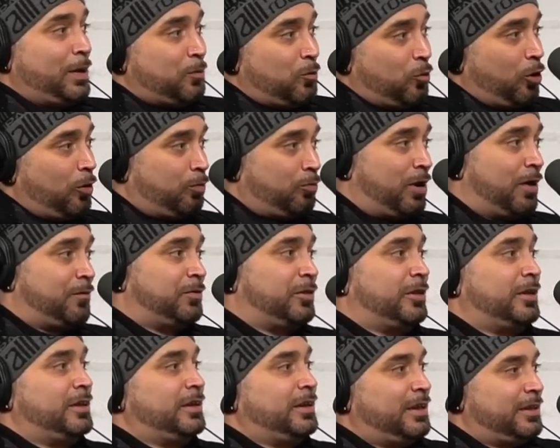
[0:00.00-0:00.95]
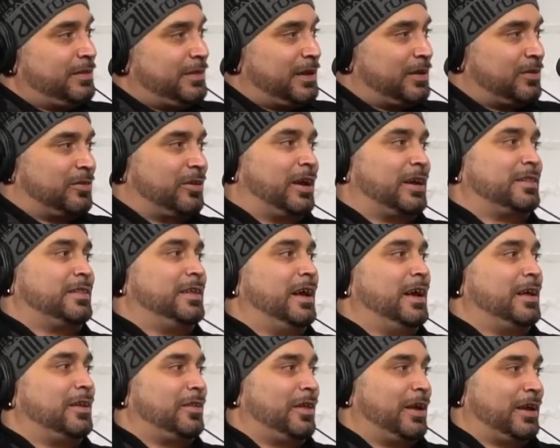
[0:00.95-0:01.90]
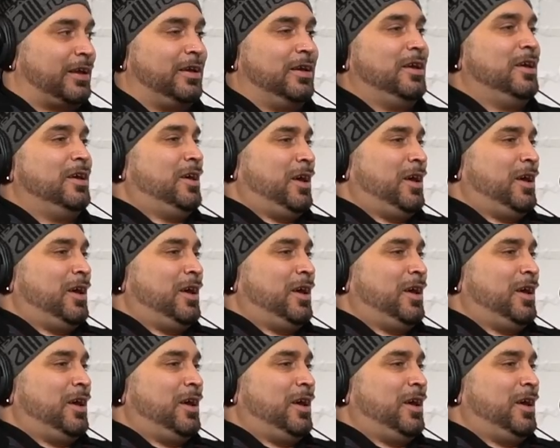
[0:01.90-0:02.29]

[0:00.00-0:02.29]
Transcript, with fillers: more prevalent and things like that. Like, oh, yeah.